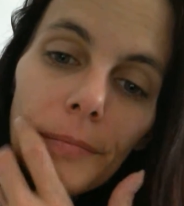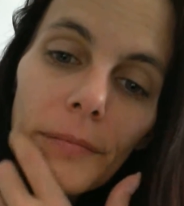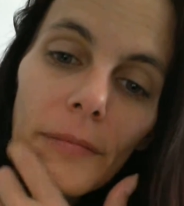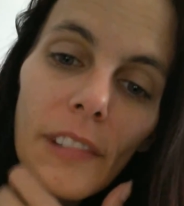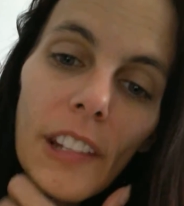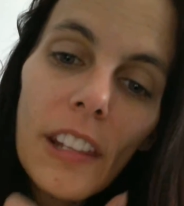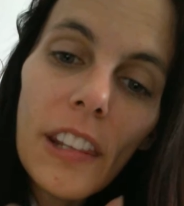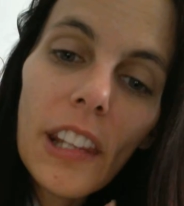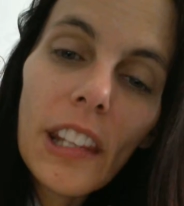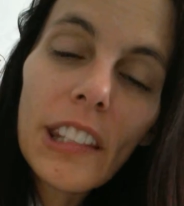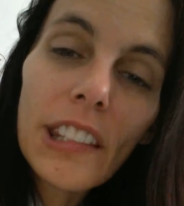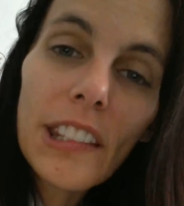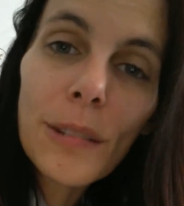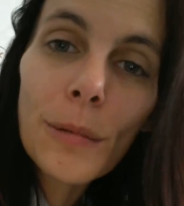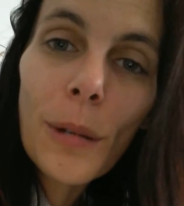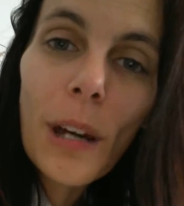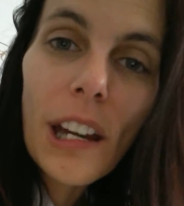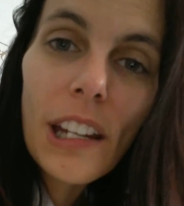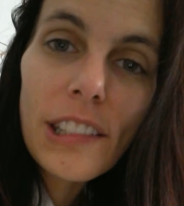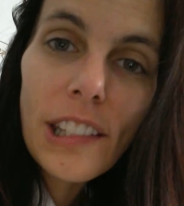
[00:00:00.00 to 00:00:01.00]
this is
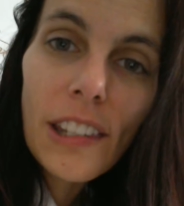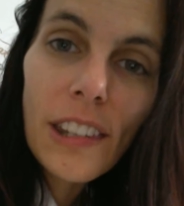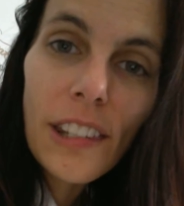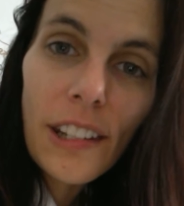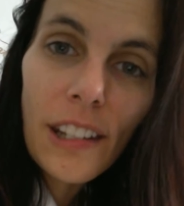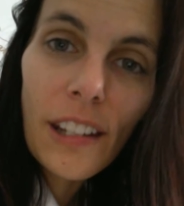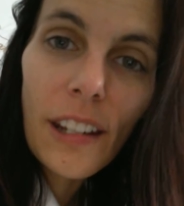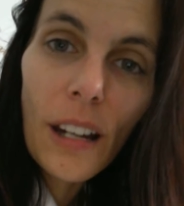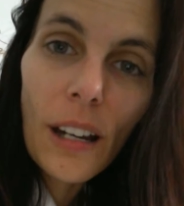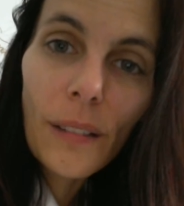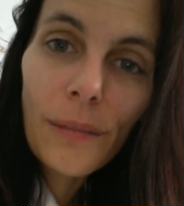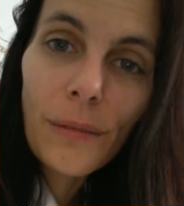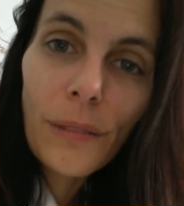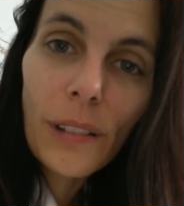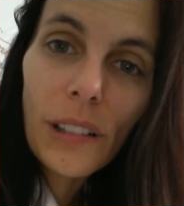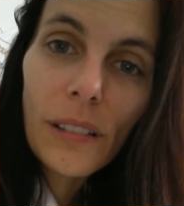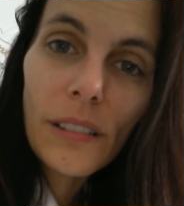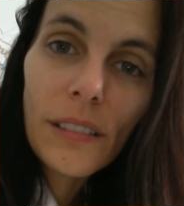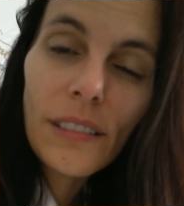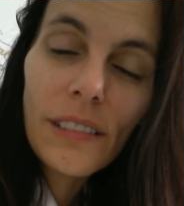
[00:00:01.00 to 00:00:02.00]
why I take the day off
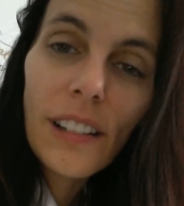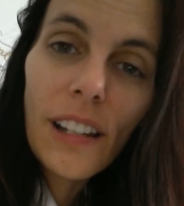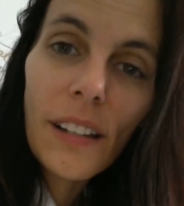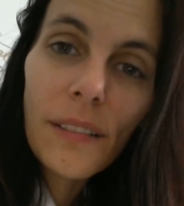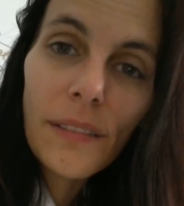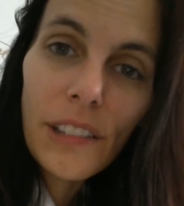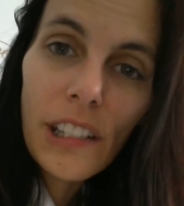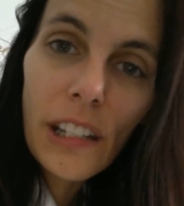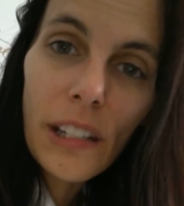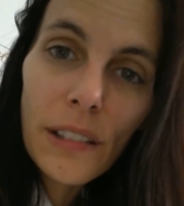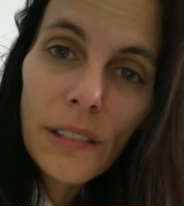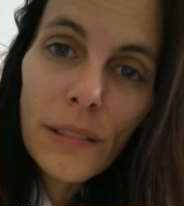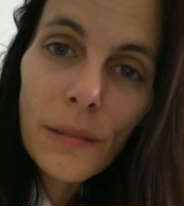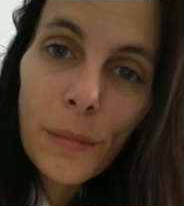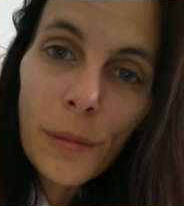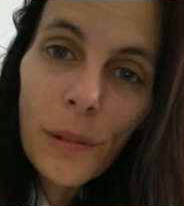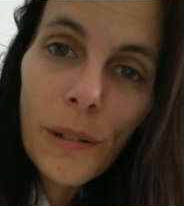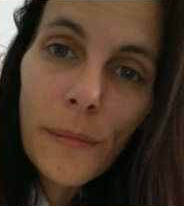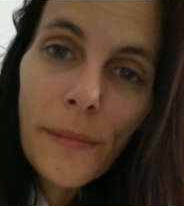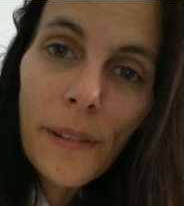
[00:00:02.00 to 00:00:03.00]
when I have a dentist
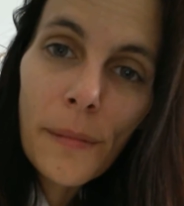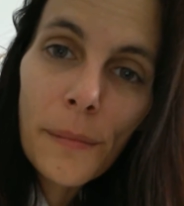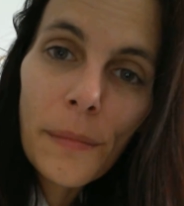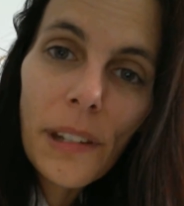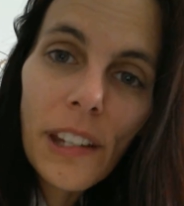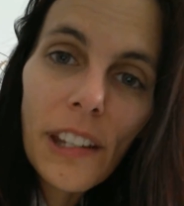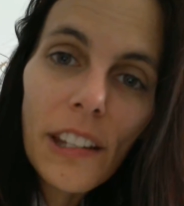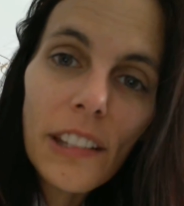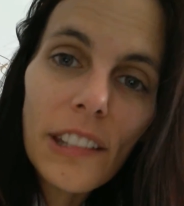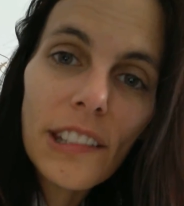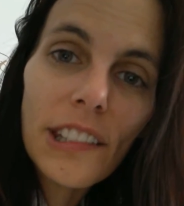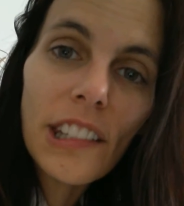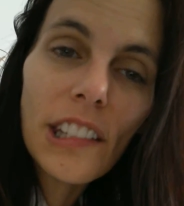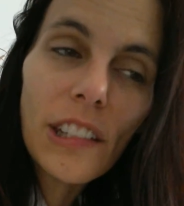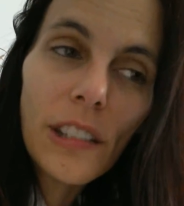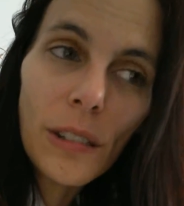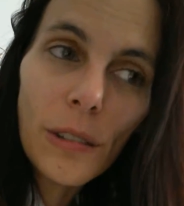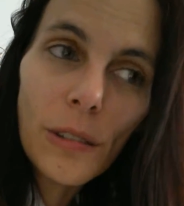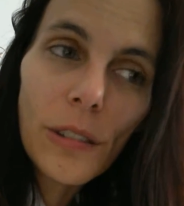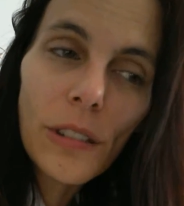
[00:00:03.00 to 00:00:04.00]
appointment, because it
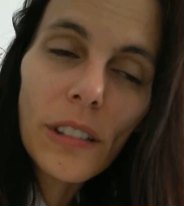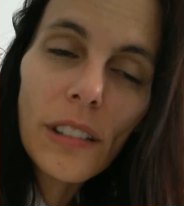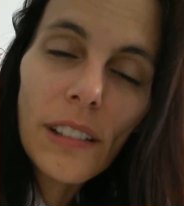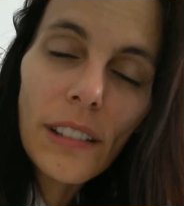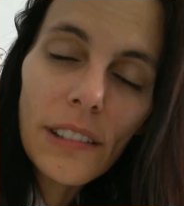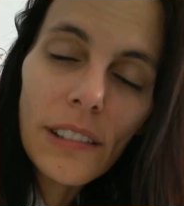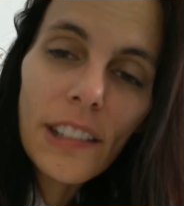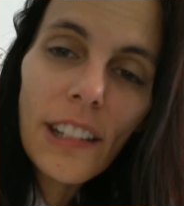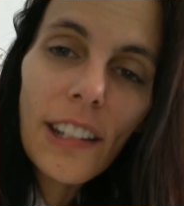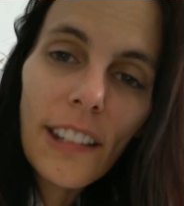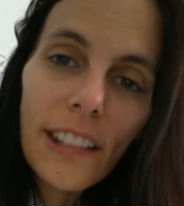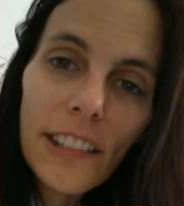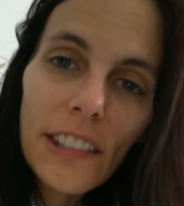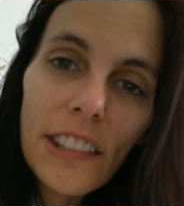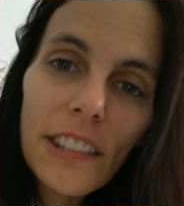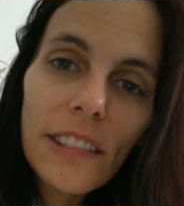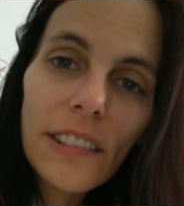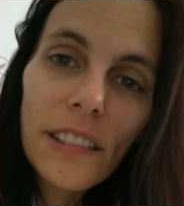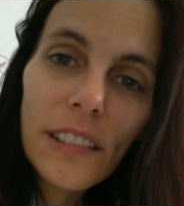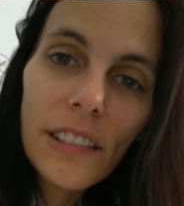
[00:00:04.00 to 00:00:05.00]
usually takes
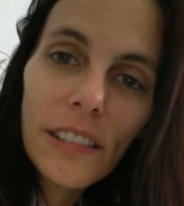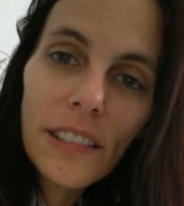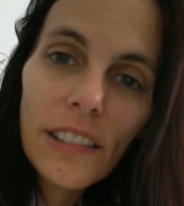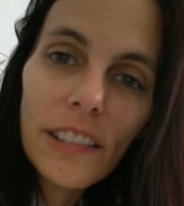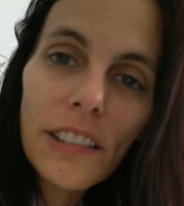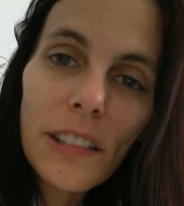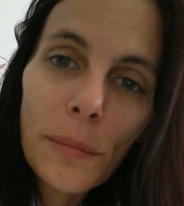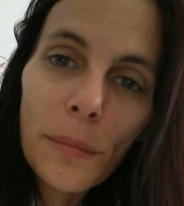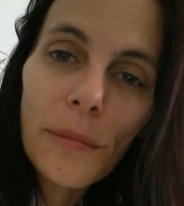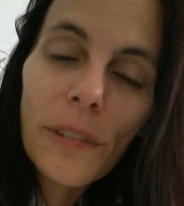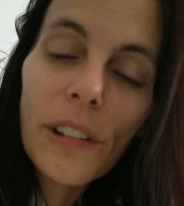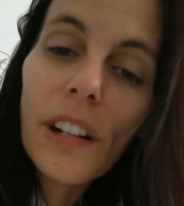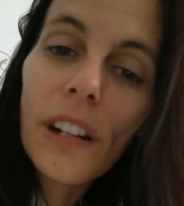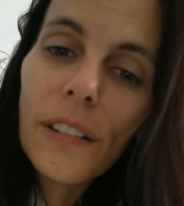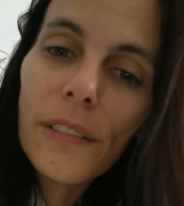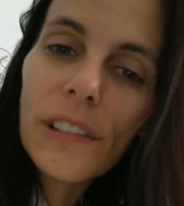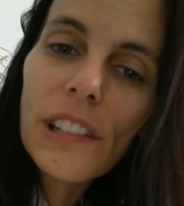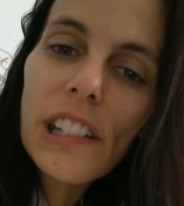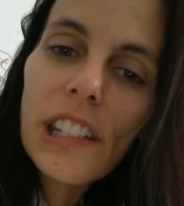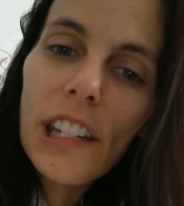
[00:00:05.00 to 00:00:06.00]
some
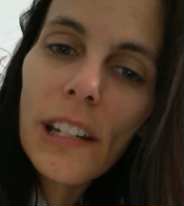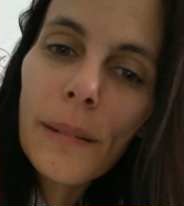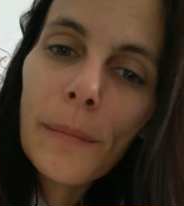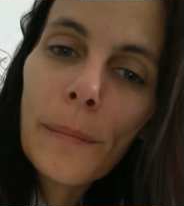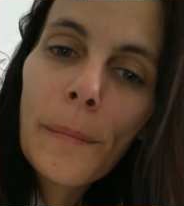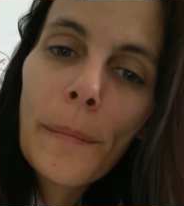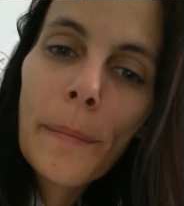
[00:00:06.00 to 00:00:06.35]
recovery time.